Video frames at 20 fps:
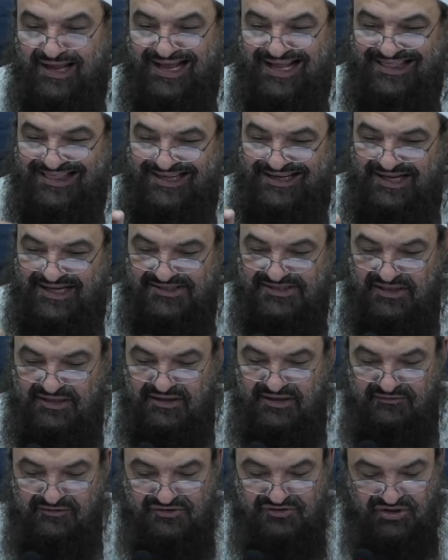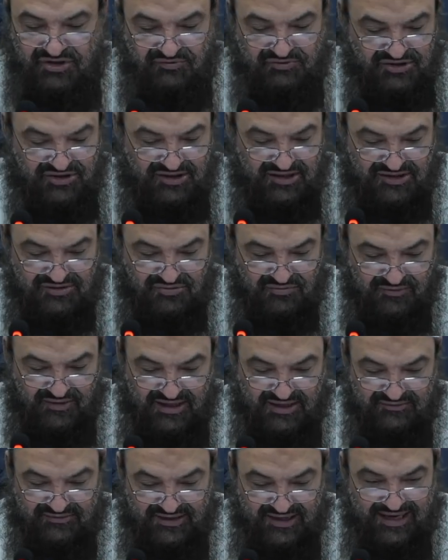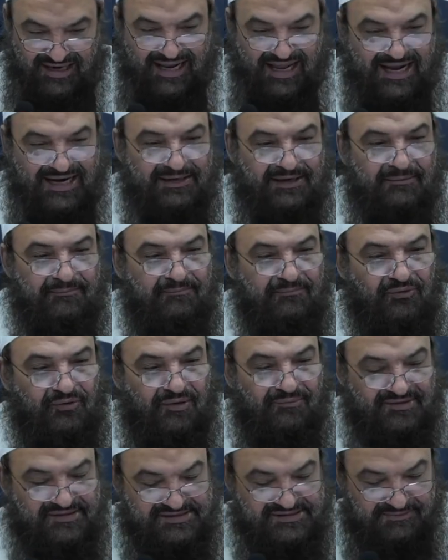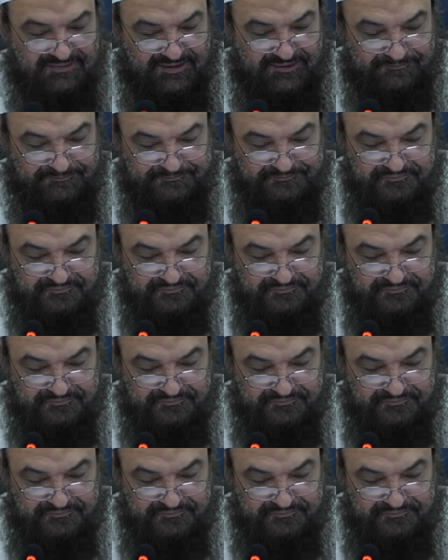and the nasr and the victory which Allah subhanahu wa ta'ala had promised me.